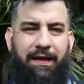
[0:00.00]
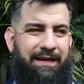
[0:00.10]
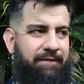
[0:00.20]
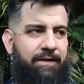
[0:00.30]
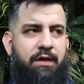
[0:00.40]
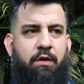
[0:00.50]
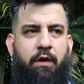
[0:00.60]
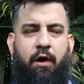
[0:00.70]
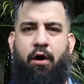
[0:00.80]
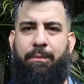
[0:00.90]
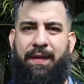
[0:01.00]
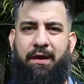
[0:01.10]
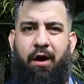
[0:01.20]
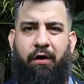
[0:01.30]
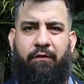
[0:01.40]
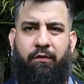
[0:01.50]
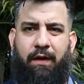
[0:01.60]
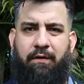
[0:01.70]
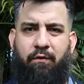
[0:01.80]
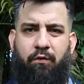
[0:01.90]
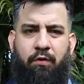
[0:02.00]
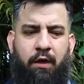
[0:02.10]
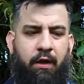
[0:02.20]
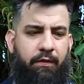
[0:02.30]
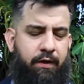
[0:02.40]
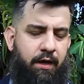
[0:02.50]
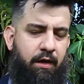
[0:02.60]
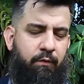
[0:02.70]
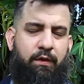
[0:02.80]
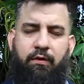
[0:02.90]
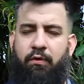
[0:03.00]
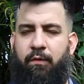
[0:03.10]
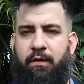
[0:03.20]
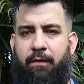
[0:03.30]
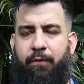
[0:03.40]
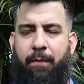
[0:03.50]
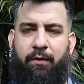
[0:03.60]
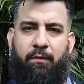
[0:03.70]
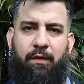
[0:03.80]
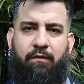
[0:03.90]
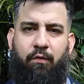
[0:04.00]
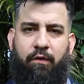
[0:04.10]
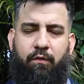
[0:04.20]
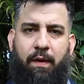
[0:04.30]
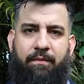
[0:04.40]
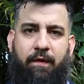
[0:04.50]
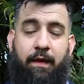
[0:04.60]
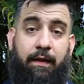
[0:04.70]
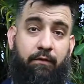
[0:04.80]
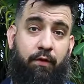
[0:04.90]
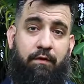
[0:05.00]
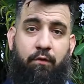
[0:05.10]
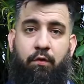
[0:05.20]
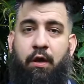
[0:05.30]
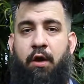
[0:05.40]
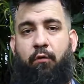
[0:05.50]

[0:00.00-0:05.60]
I did a video on RPR is a great tool, the Realtor Property Resource website, that's a great tool.